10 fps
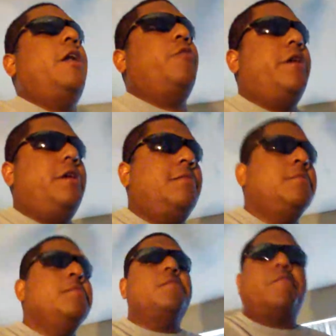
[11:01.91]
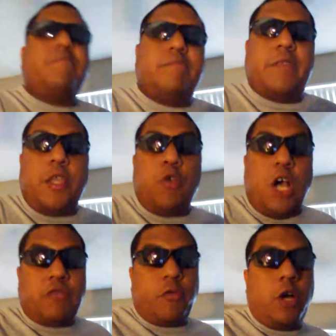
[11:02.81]
anyway, thank you
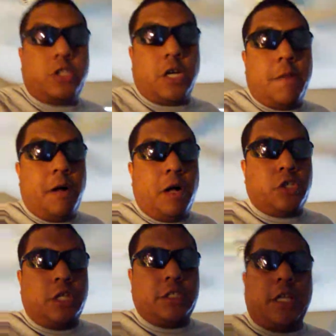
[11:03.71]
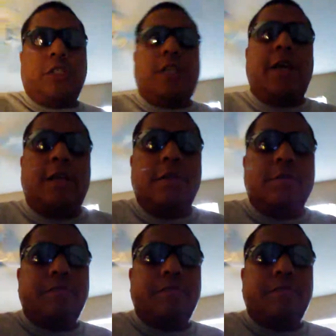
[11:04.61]
guys for watching. I apologize that it's late.